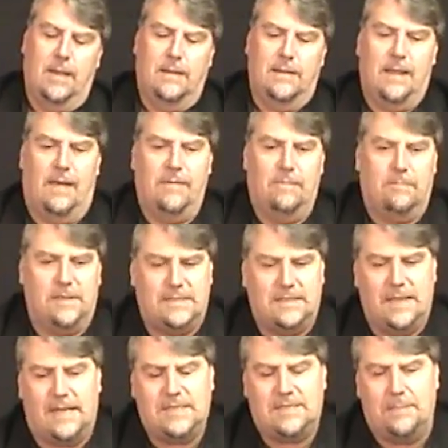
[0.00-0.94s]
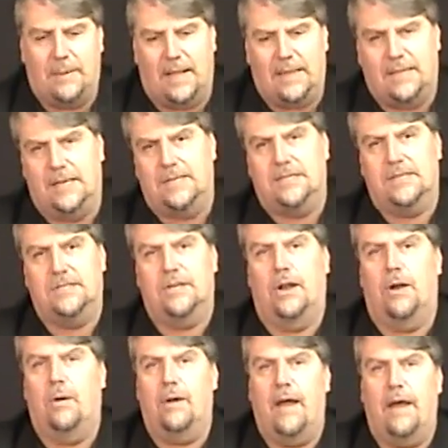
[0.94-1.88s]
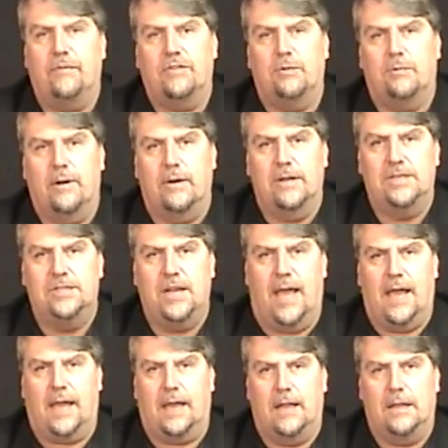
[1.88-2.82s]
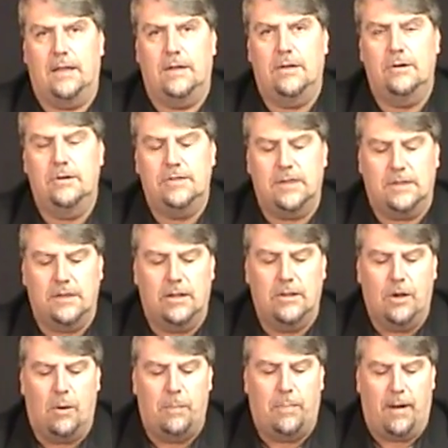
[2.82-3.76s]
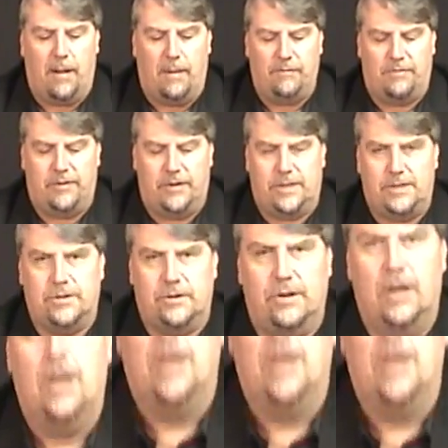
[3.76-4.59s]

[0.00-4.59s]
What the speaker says: Now, what's nice about this is you don't have to wear a jacket. Using the no palm feature,